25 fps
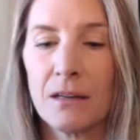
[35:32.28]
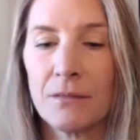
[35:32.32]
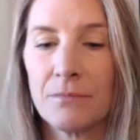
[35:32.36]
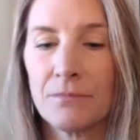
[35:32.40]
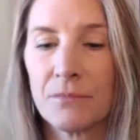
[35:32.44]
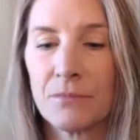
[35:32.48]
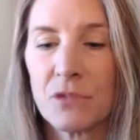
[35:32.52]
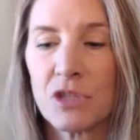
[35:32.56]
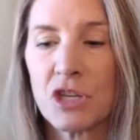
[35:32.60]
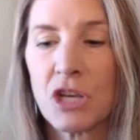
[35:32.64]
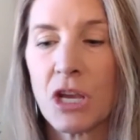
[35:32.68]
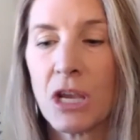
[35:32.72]

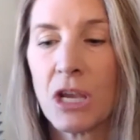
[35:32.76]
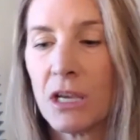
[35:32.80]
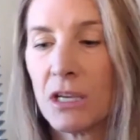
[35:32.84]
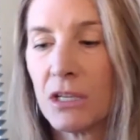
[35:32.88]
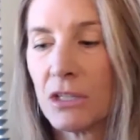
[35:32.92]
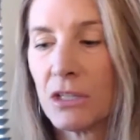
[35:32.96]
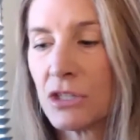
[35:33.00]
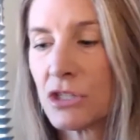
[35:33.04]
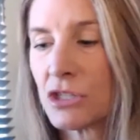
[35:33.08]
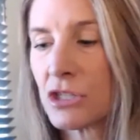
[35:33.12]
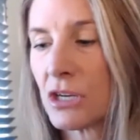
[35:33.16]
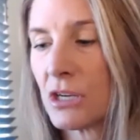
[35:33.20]

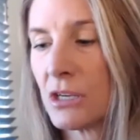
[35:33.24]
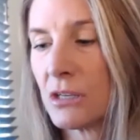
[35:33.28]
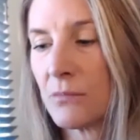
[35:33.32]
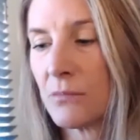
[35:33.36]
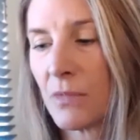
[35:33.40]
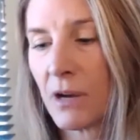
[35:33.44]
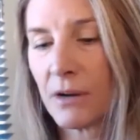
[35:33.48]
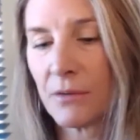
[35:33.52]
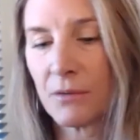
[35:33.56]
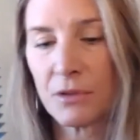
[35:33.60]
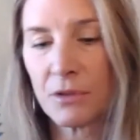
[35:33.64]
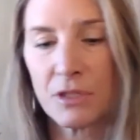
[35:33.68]
change in
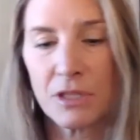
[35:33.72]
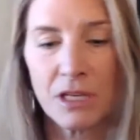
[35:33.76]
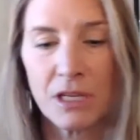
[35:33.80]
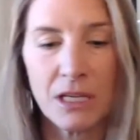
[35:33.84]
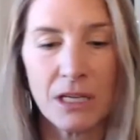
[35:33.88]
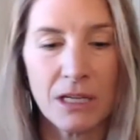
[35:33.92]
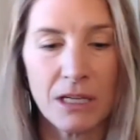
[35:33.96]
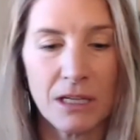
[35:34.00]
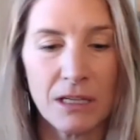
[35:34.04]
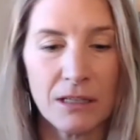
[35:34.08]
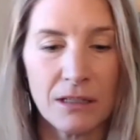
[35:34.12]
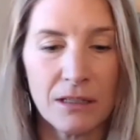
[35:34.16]
my
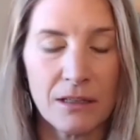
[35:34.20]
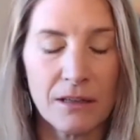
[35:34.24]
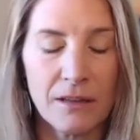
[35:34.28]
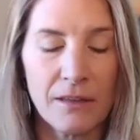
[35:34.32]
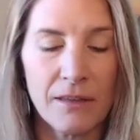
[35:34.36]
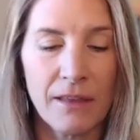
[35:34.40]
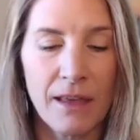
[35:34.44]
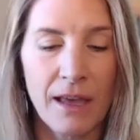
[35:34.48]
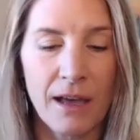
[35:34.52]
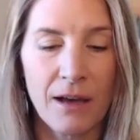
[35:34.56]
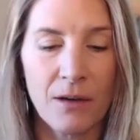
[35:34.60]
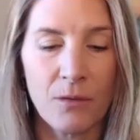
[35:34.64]
routine
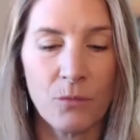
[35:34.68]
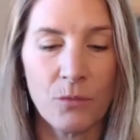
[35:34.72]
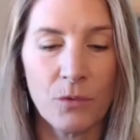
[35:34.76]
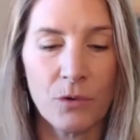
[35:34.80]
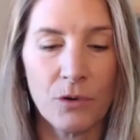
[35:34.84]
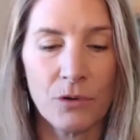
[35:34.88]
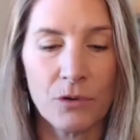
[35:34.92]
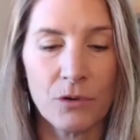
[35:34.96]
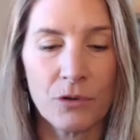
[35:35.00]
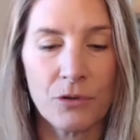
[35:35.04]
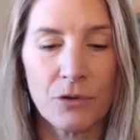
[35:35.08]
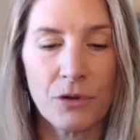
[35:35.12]
that
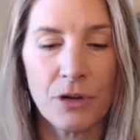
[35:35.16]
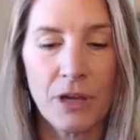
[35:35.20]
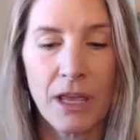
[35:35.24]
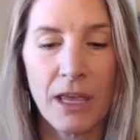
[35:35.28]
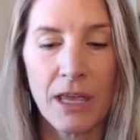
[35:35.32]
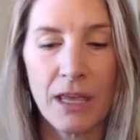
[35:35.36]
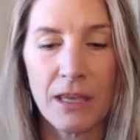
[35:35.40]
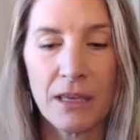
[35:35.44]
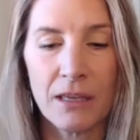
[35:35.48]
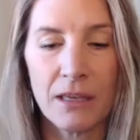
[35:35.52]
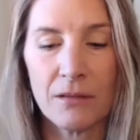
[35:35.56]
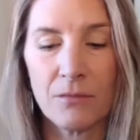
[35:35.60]
will
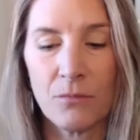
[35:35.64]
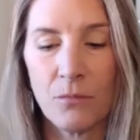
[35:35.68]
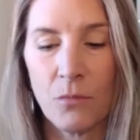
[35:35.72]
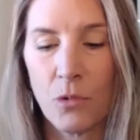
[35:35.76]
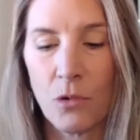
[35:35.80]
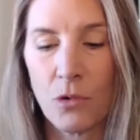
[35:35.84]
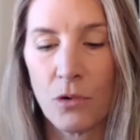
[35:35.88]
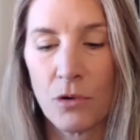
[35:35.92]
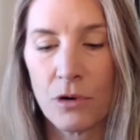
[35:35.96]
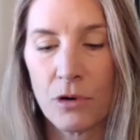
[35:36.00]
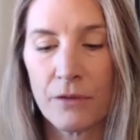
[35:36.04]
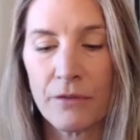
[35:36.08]
create
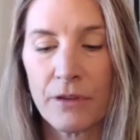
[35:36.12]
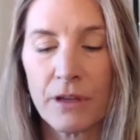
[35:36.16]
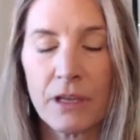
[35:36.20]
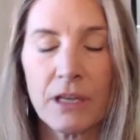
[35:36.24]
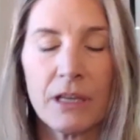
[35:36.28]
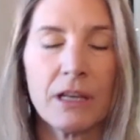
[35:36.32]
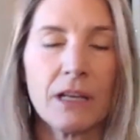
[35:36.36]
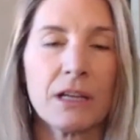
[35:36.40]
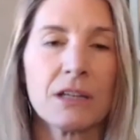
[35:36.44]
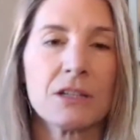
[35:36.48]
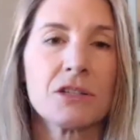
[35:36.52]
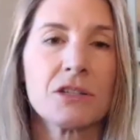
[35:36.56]
more of a
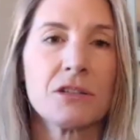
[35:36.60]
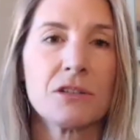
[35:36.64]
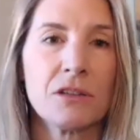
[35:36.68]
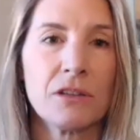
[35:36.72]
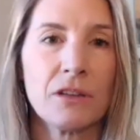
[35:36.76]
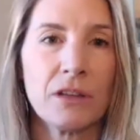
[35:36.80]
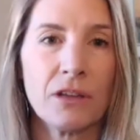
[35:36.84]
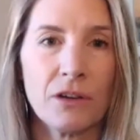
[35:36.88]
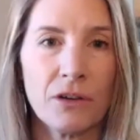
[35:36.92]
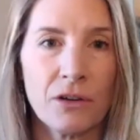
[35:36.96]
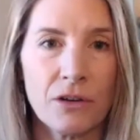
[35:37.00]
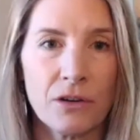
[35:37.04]
connection to
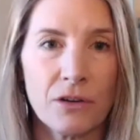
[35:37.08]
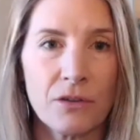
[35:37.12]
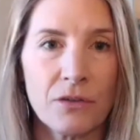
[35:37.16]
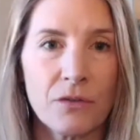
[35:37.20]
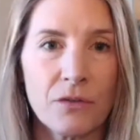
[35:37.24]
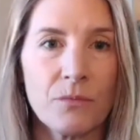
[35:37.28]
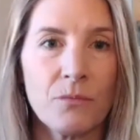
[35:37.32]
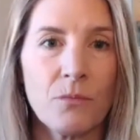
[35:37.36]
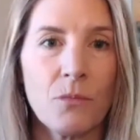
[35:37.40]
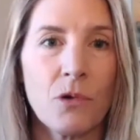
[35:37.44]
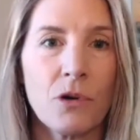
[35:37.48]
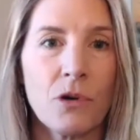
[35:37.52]
the earth,
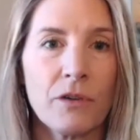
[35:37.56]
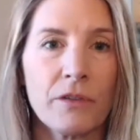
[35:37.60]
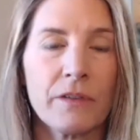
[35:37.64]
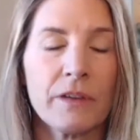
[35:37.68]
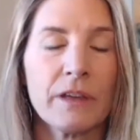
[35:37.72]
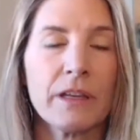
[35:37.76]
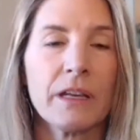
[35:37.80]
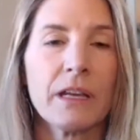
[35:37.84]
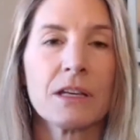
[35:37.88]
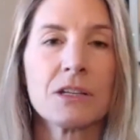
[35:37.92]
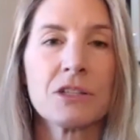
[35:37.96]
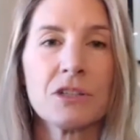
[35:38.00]
more of a
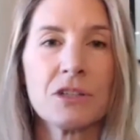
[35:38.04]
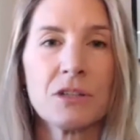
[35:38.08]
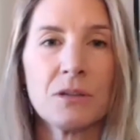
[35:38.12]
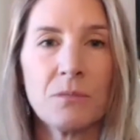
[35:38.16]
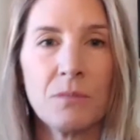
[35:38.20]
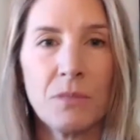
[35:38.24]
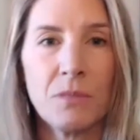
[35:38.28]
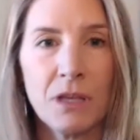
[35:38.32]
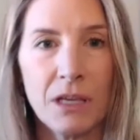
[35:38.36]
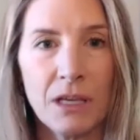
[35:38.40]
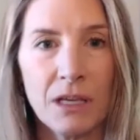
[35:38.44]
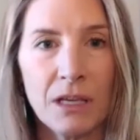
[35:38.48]
connection to
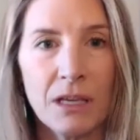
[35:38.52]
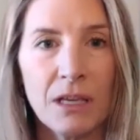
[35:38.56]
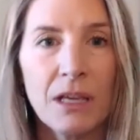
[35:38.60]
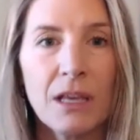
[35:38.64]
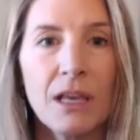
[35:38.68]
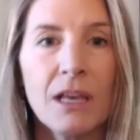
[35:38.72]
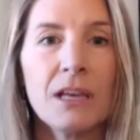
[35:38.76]
me